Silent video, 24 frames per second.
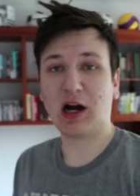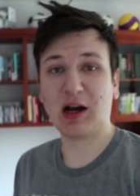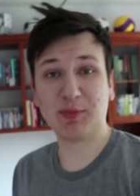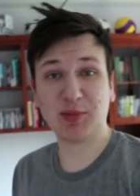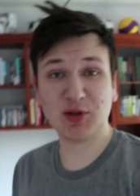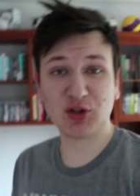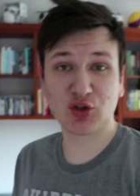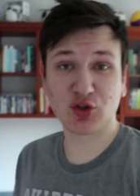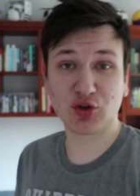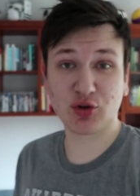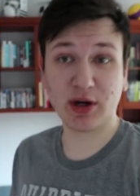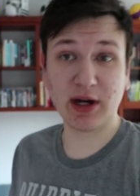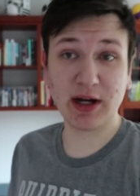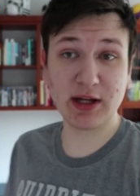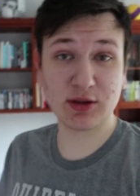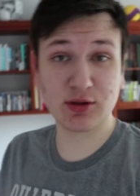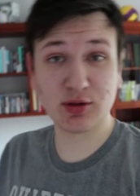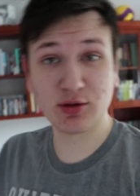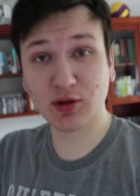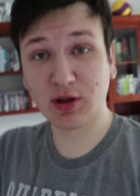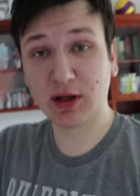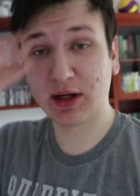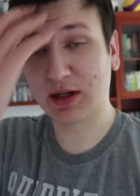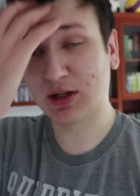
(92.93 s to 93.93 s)
I've been trying
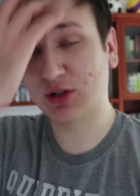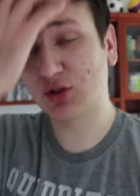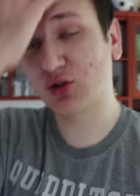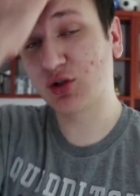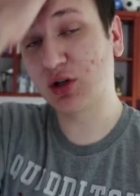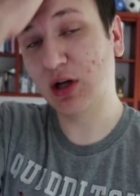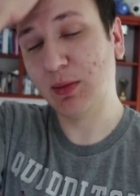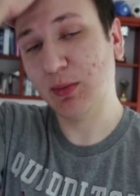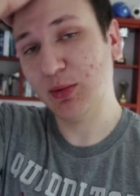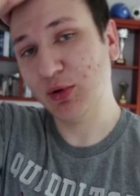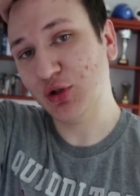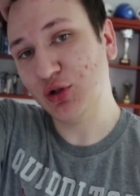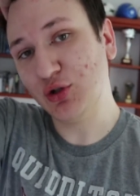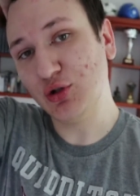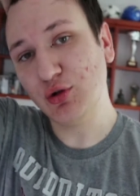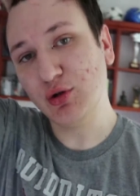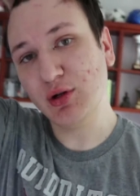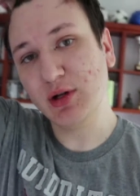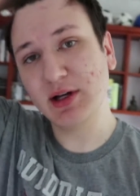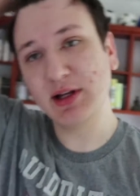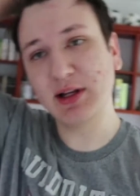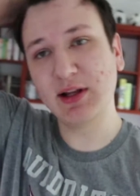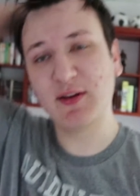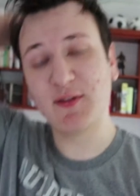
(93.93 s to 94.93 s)
to like troubleshoot
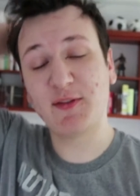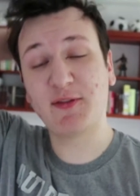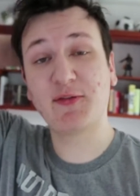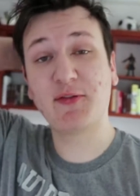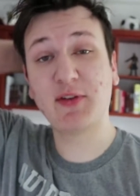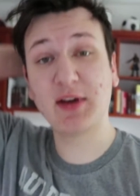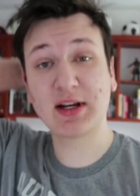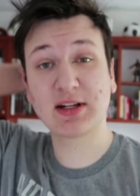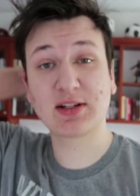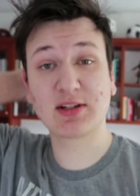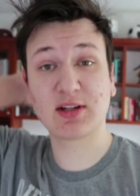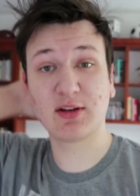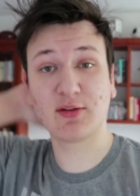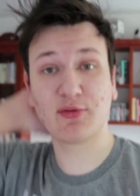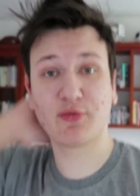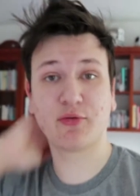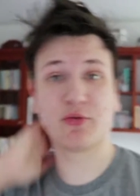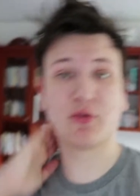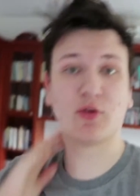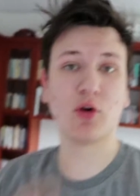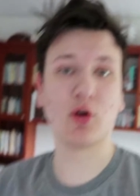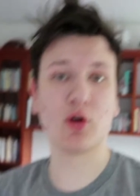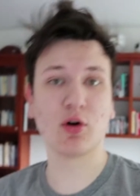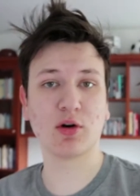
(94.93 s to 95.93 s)
it and fix it
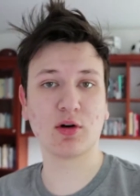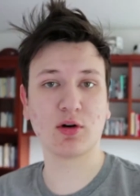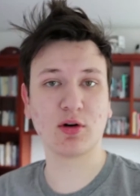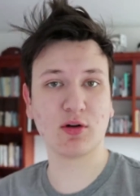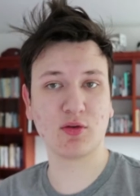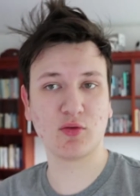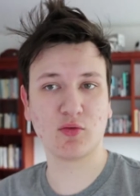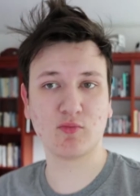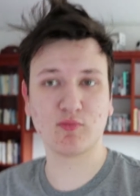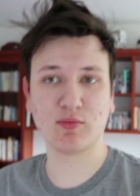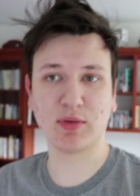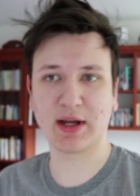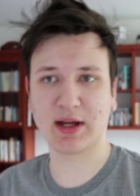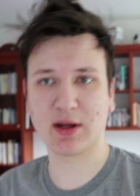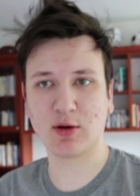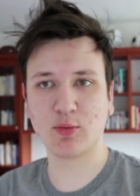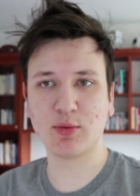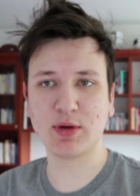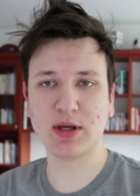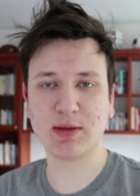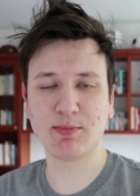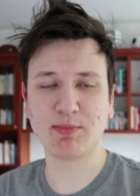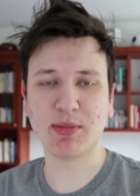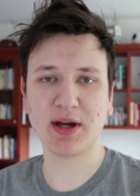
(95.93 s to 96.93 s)
for like a
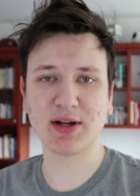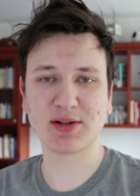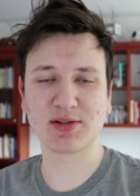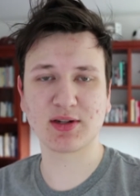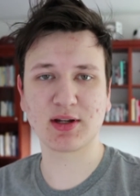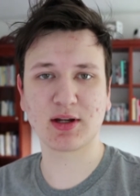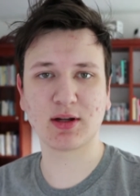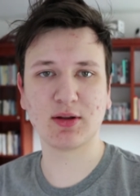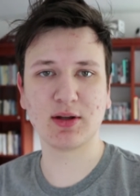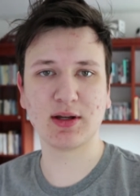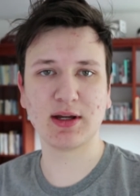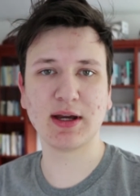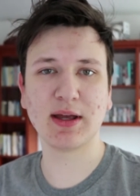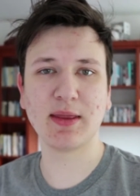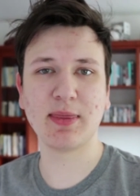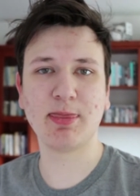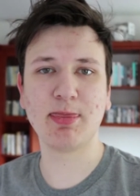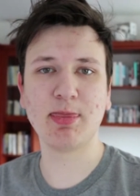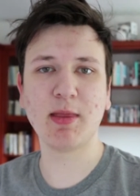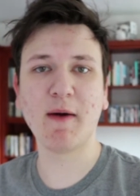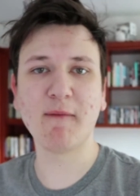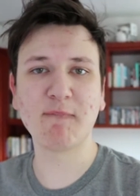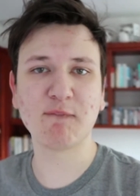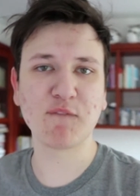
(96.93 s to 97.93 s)
week basically
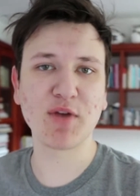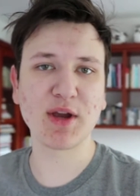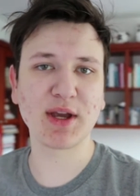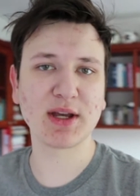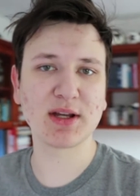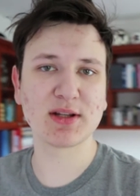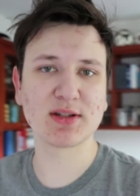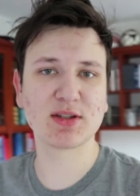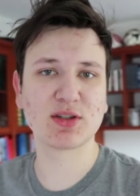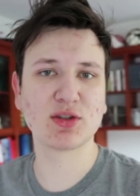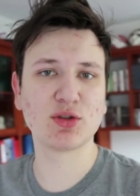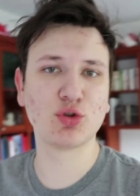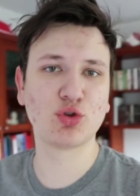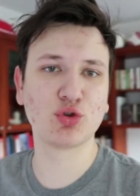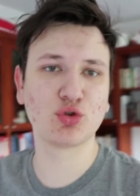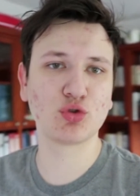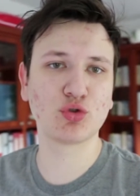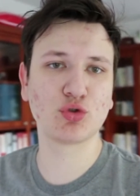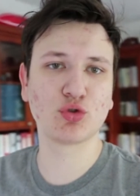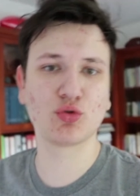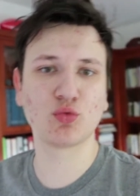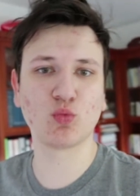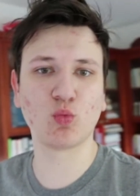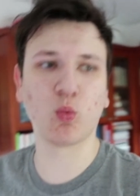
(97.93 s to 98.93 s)
and nothing is
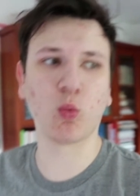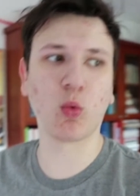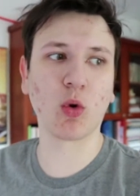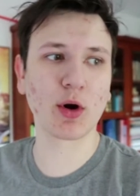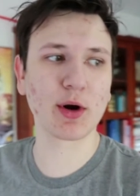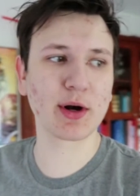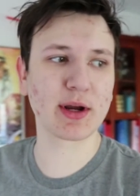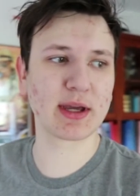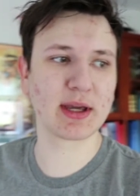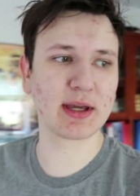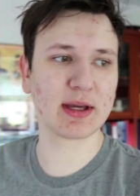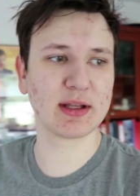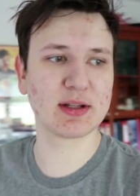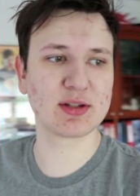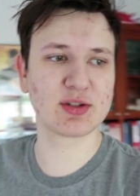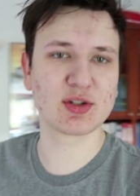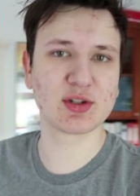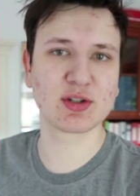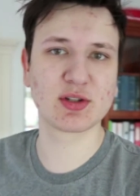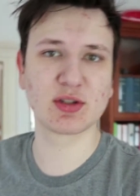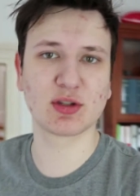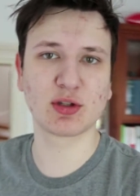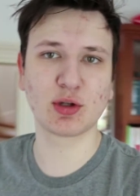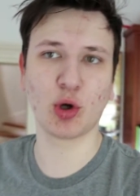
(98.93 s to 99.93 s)
working. It's
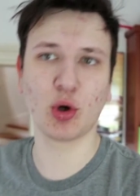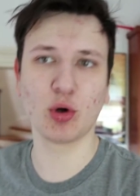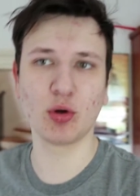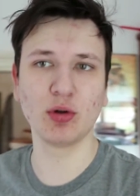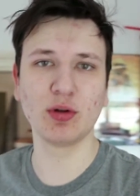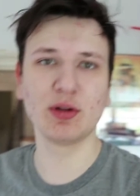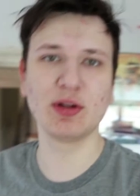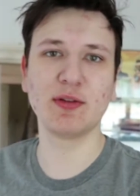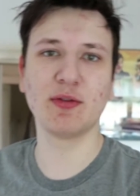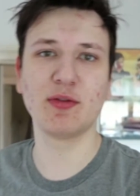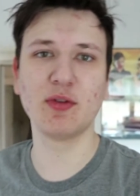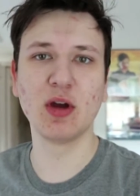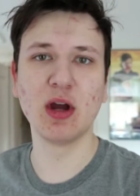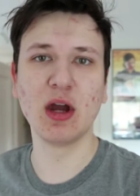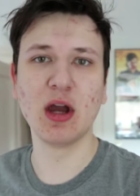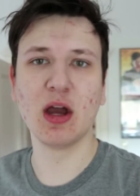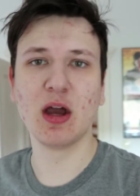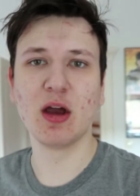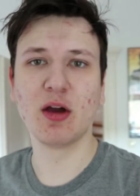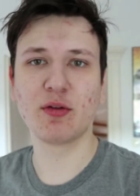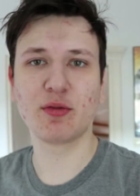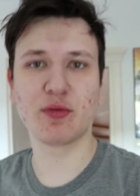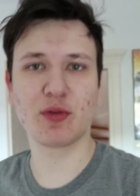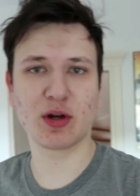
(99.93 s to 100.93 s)
just totally
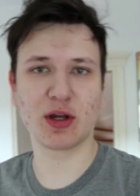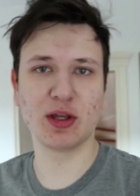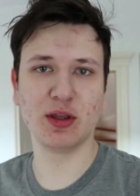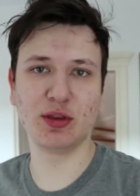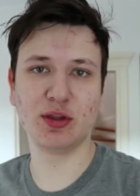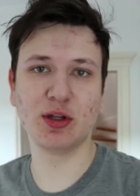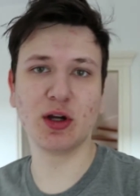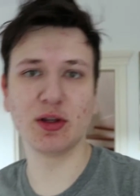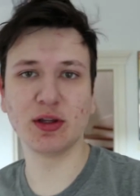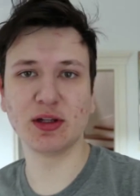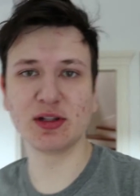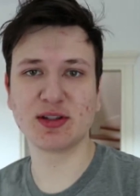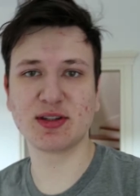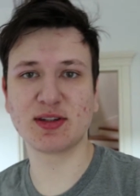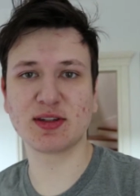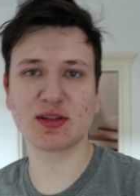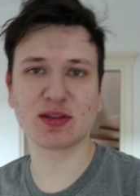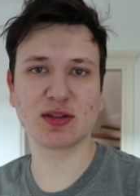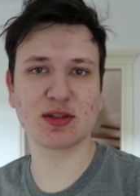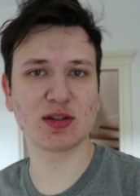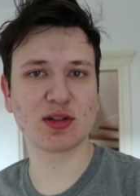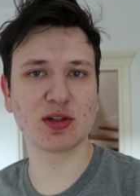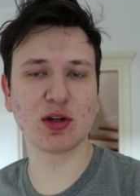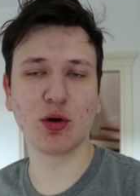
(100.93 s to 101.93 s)
freaking done. It's
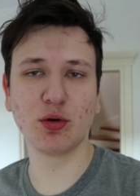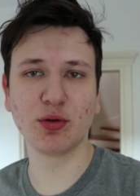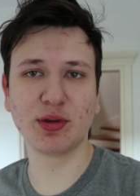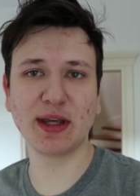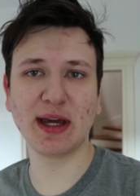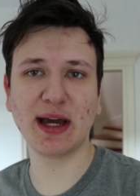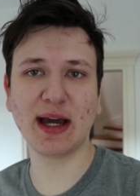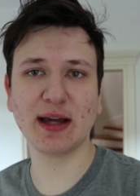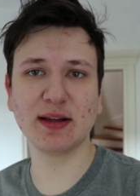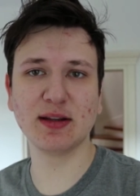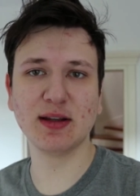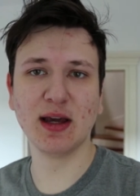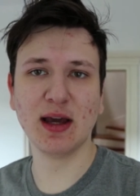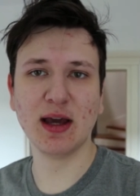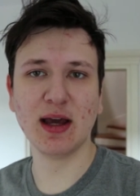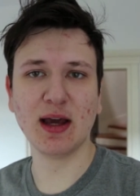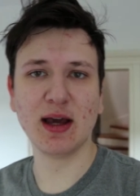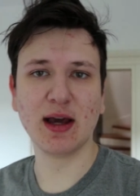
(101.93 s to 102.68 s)
so dead.